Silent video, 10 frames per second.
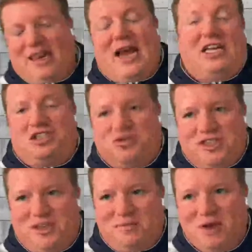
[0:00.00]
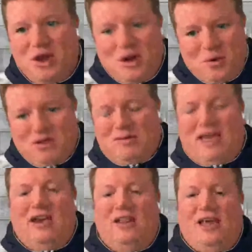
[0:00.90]
The national team was
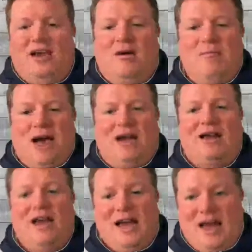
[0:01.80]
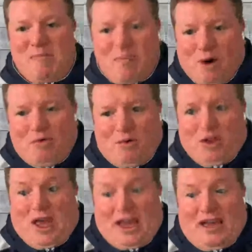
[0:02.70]
making a late comeback, and both were
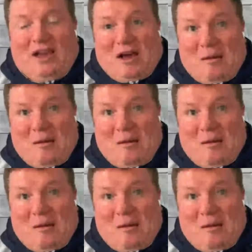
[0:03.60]
like